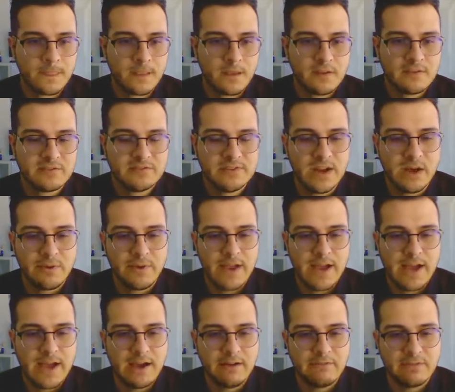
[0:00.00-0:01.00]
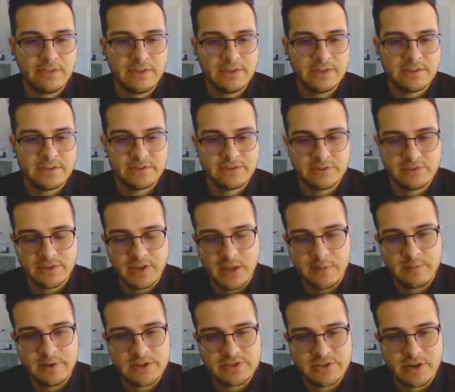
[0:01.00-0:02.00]
So now we have this
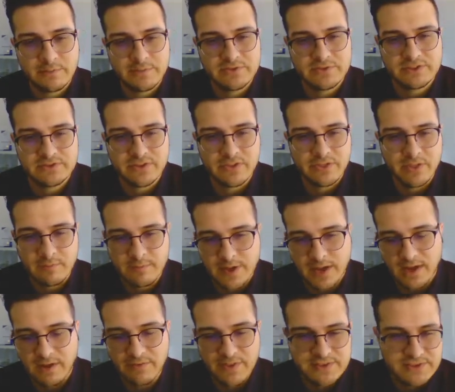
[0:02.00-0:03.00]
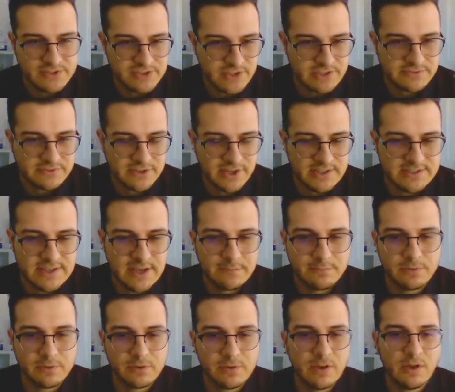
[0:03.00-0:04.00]
image that I'm using as a thumbnail. This is just for an
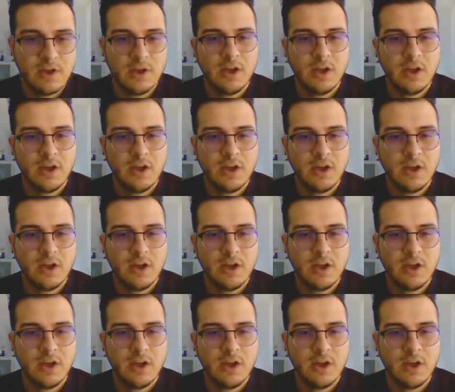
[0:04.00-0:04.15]
example.